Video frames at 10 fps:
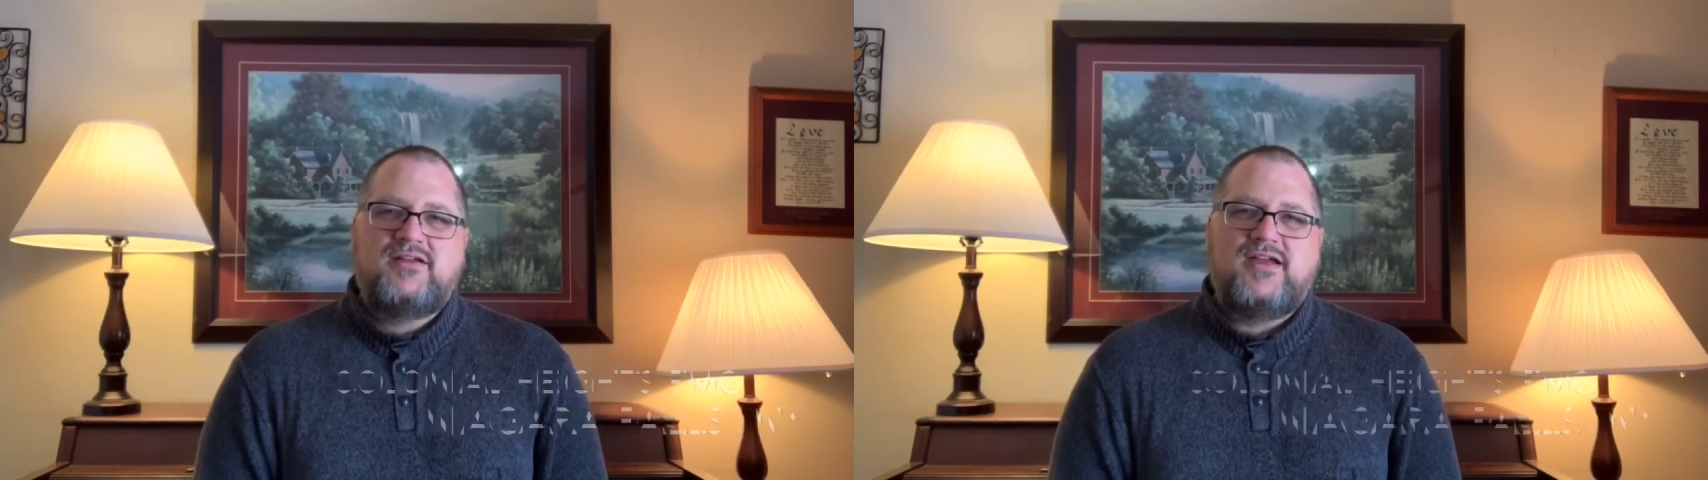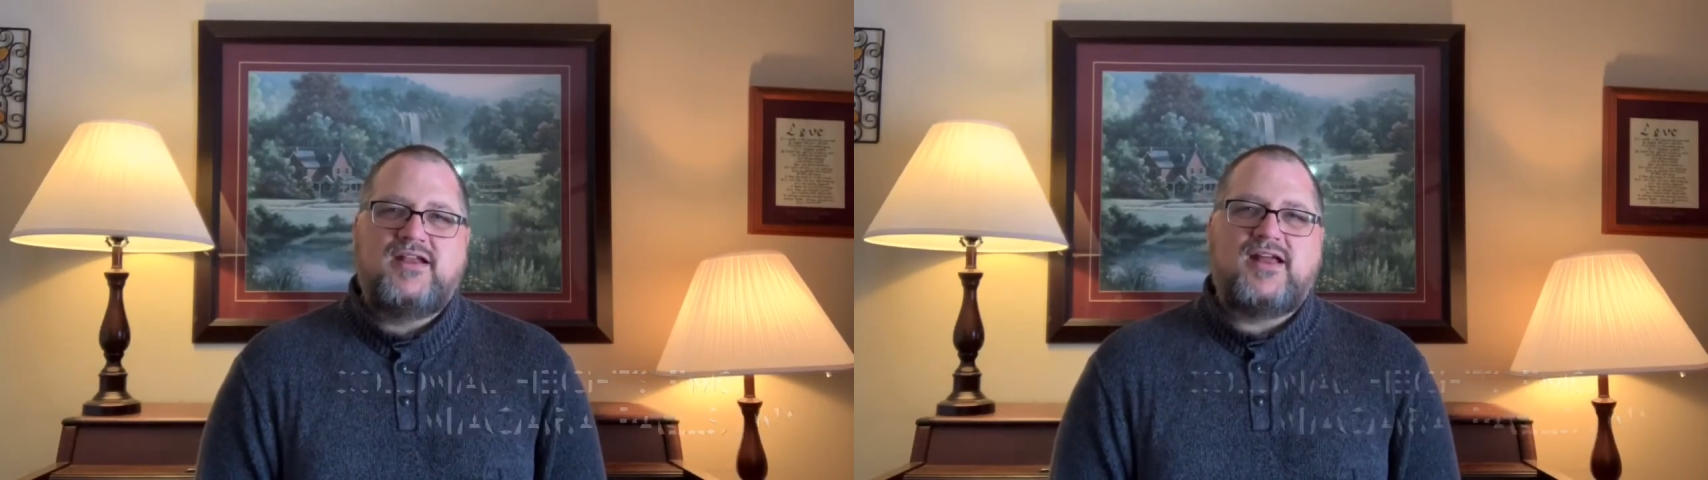
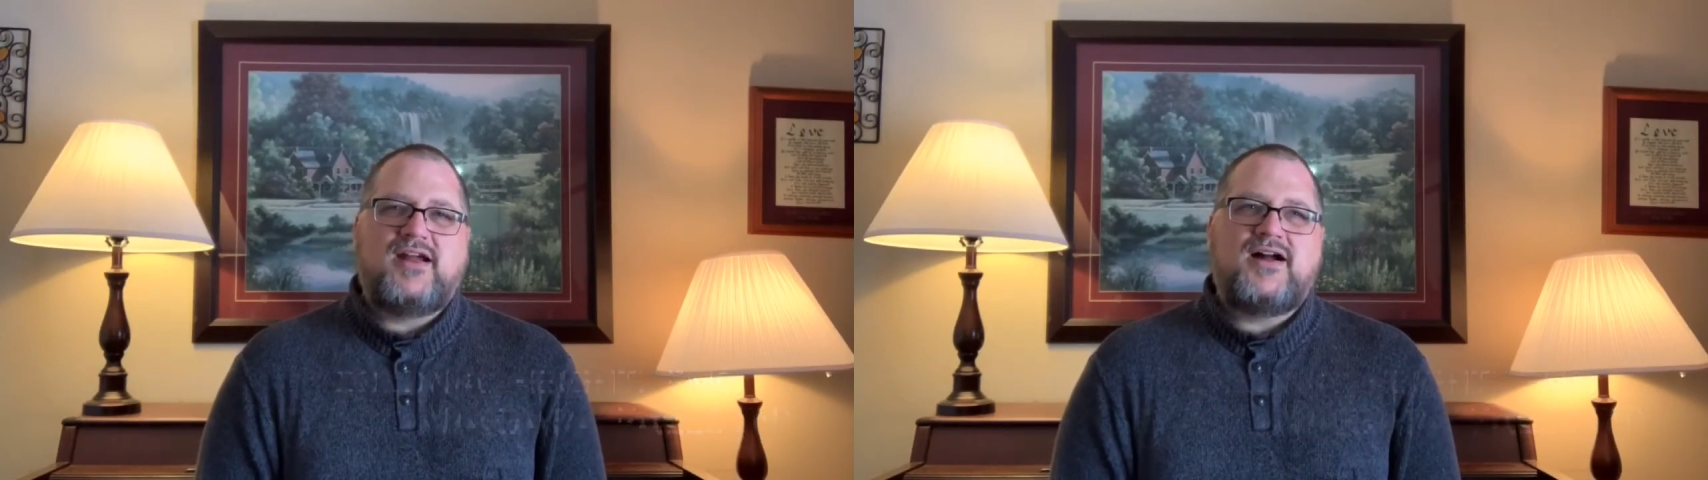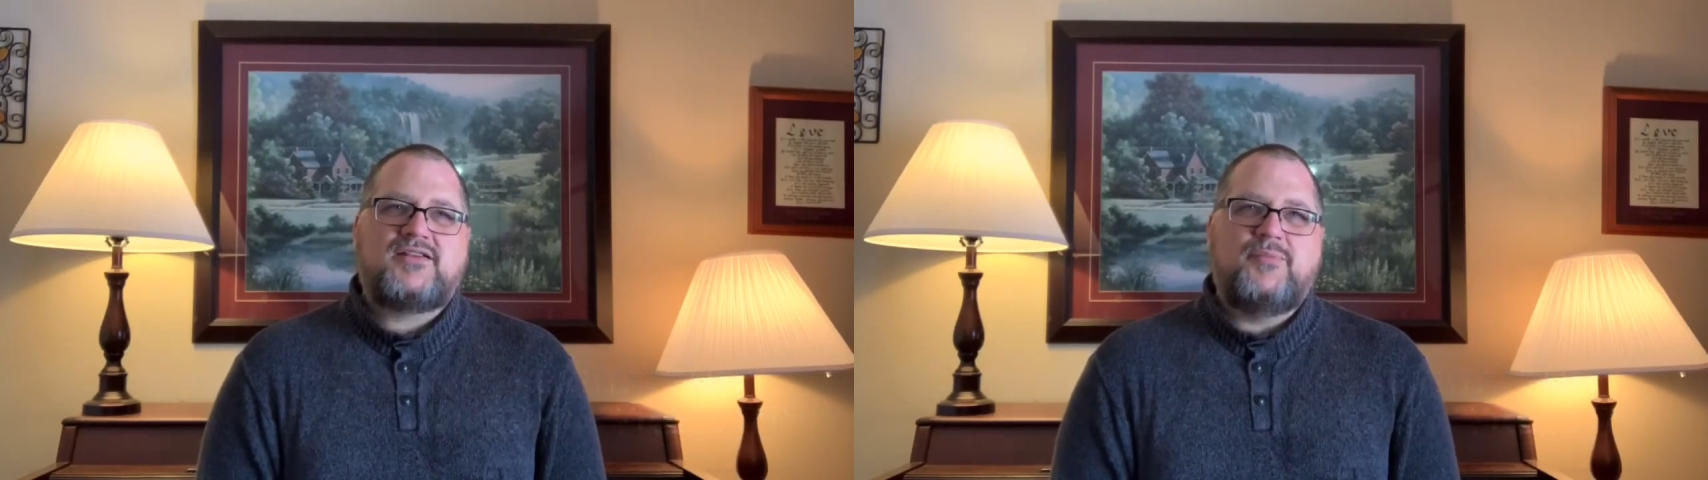and I
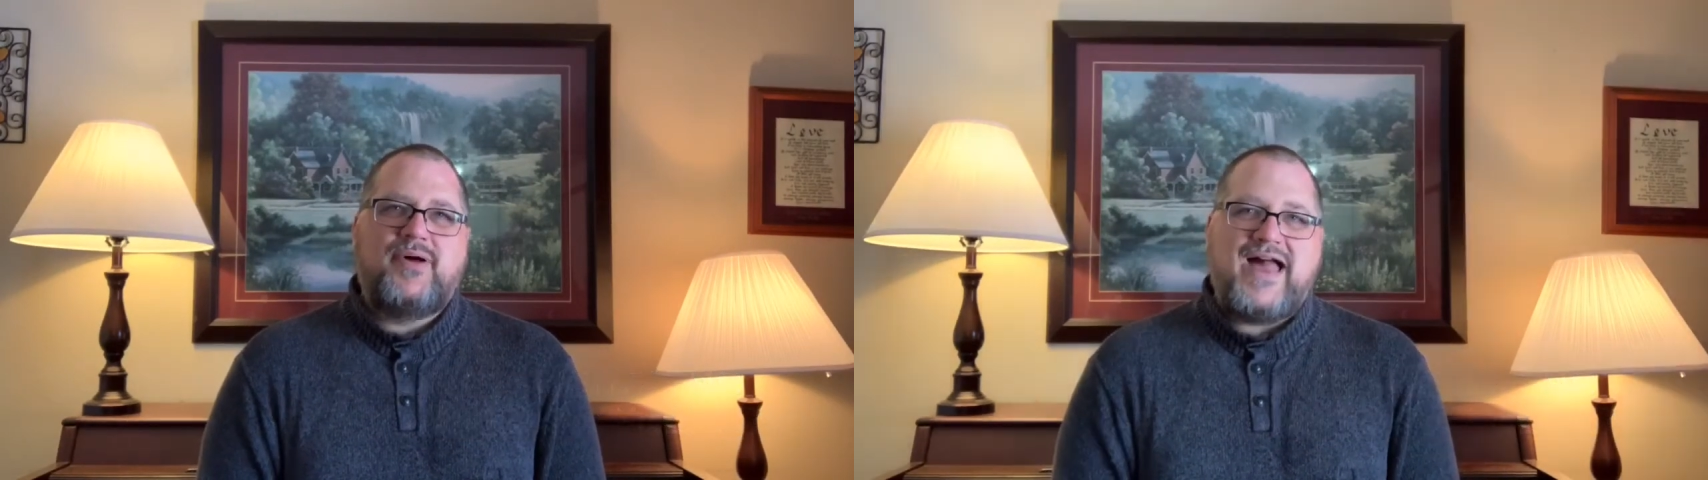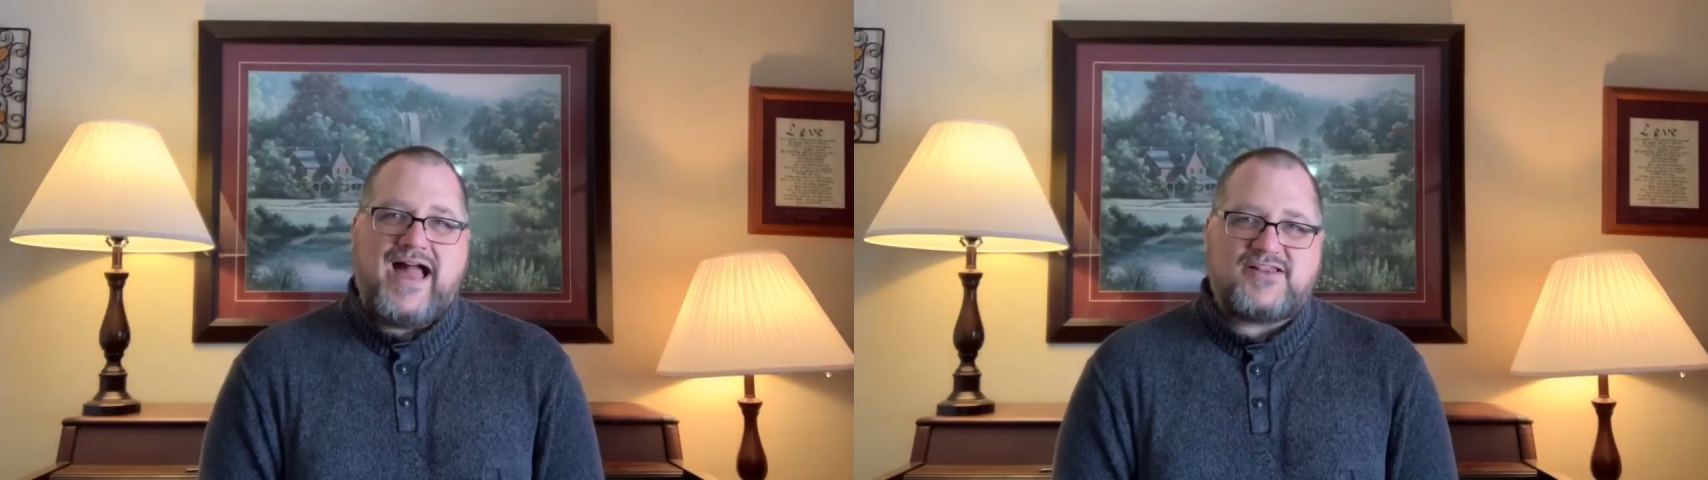got to
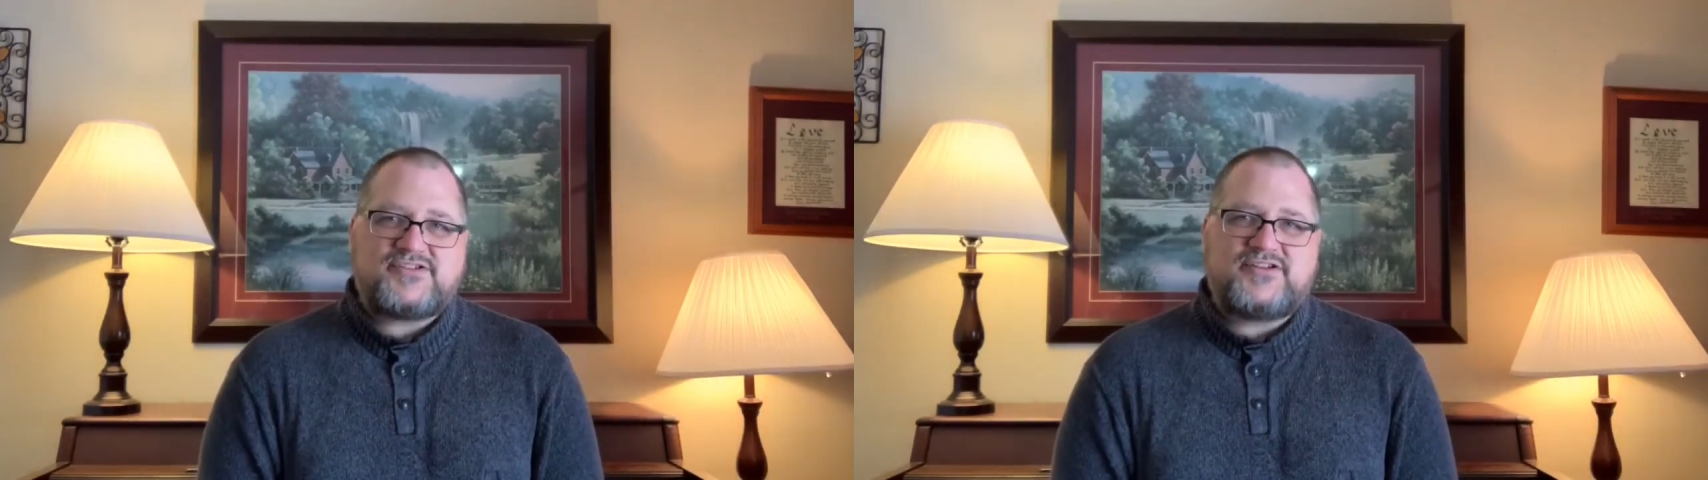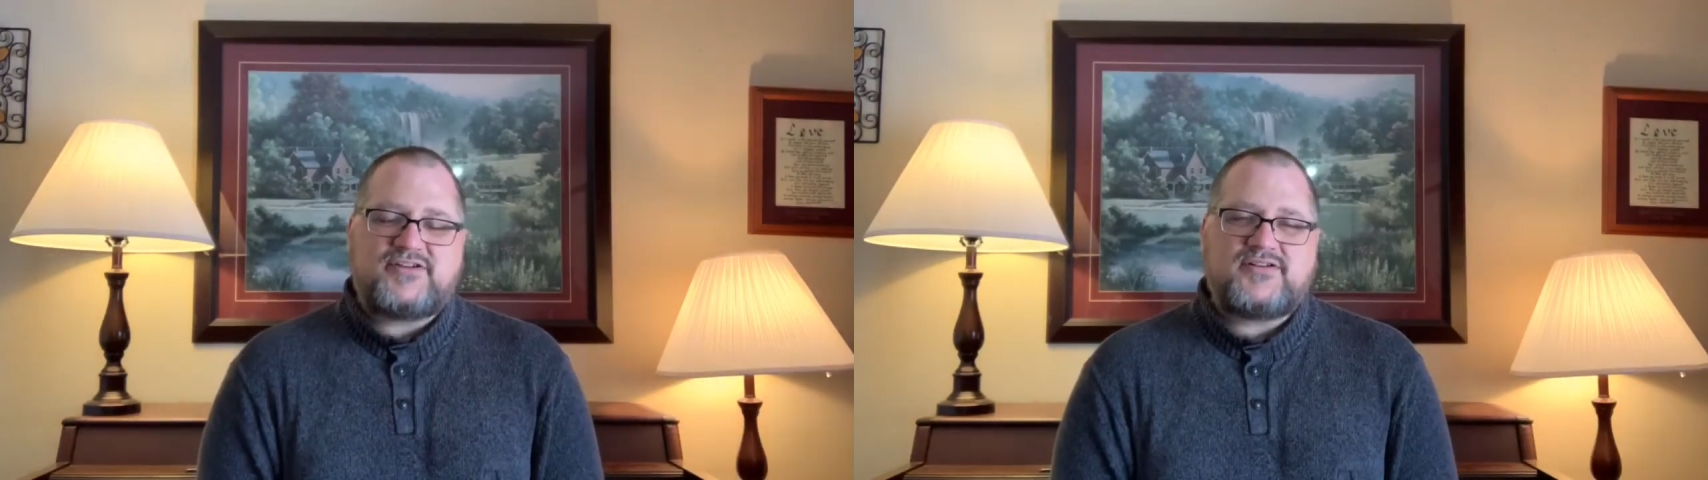
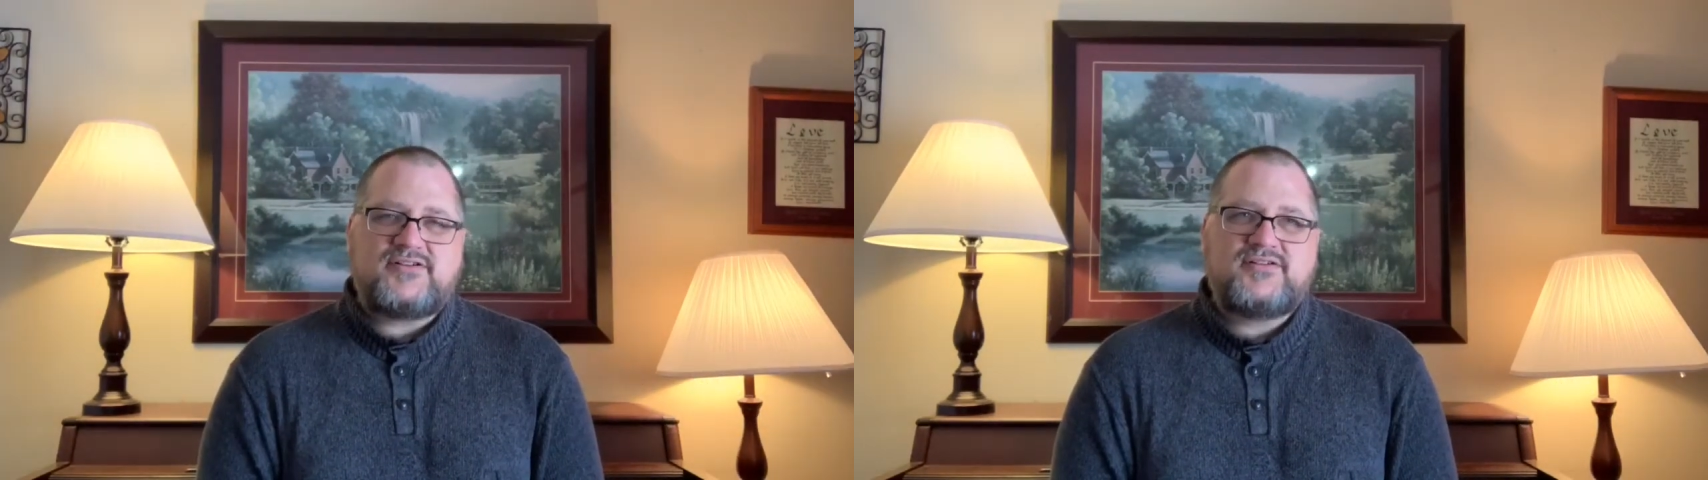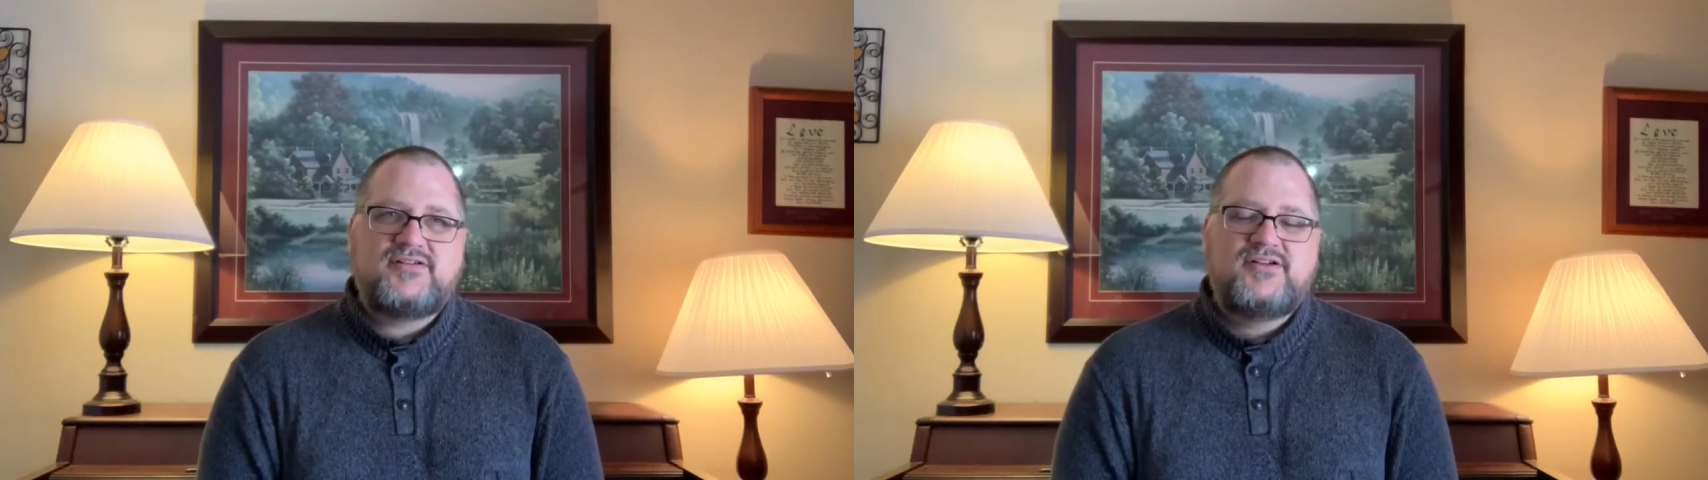
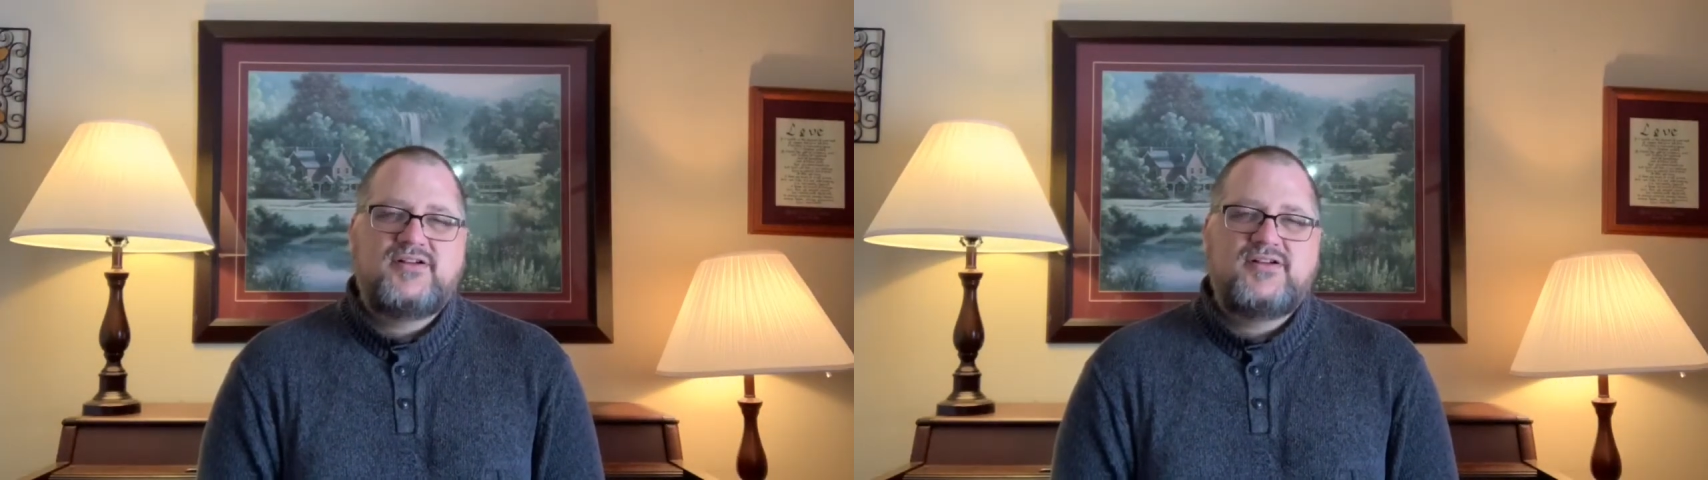pastor